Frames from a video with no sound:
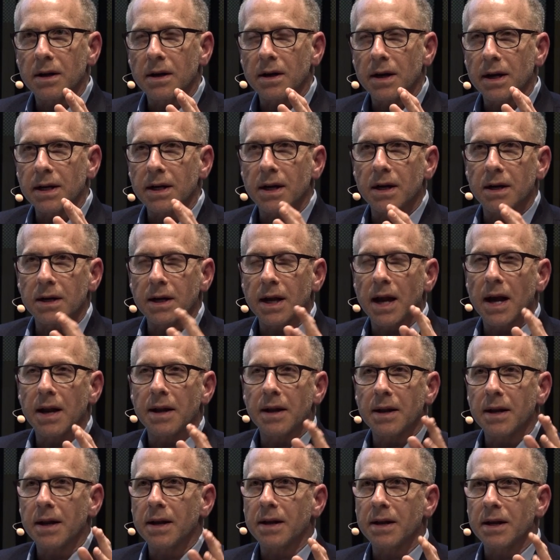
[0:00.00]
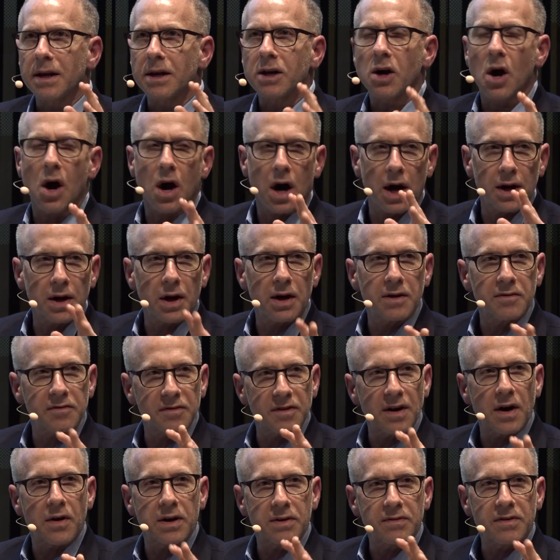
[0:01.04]
uh, again, it, it, caught on
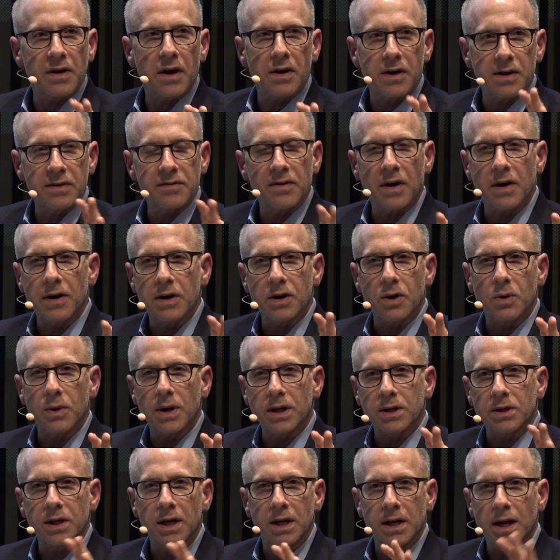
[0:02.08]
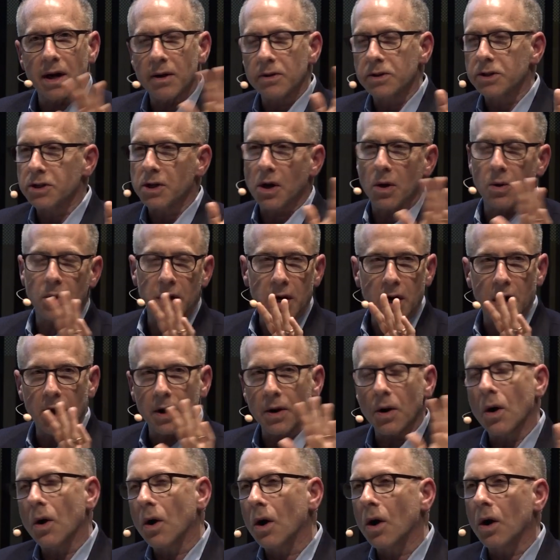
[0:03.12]
very, very, very quickly. And now it's going
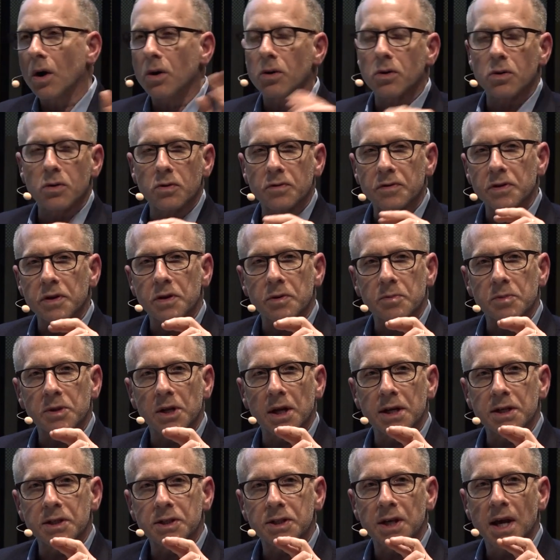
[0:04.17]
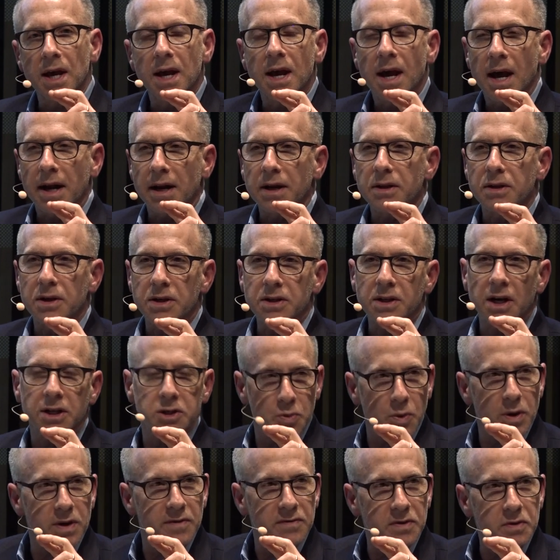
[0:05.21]
on all over the place. And I think
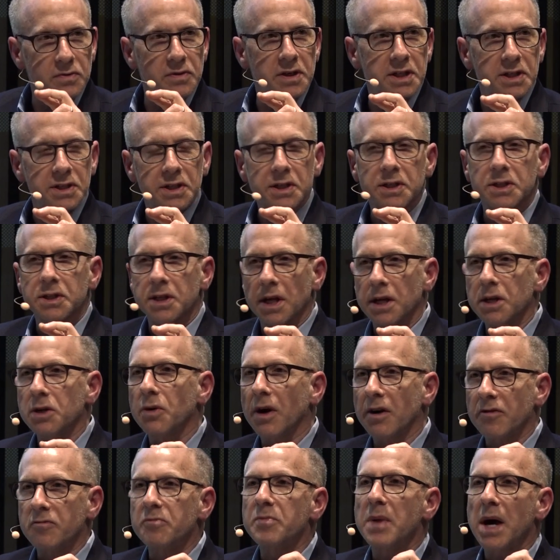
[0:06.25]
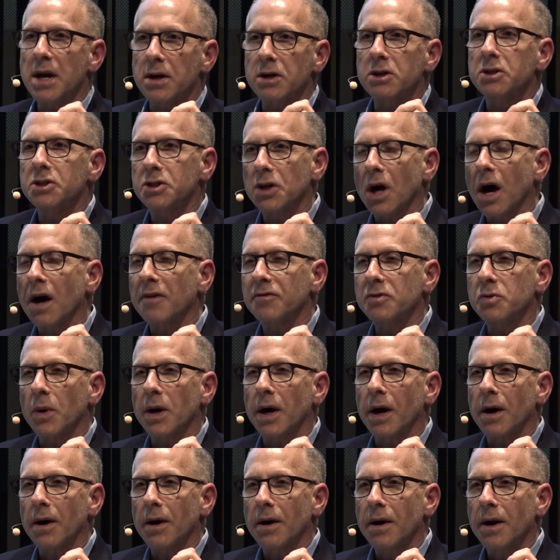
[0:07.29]
that's one of the reasons that you have better
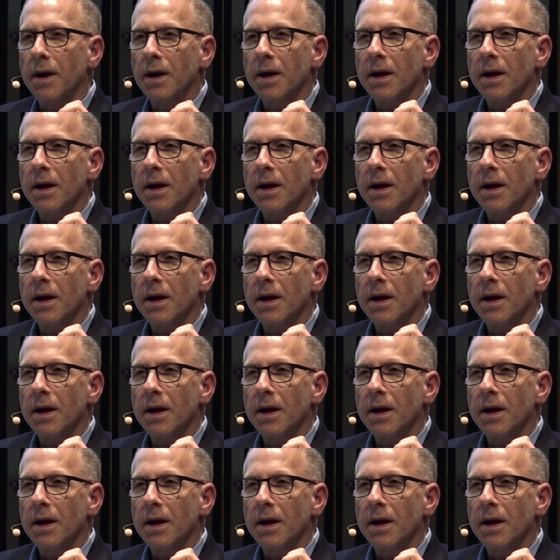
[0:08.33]
software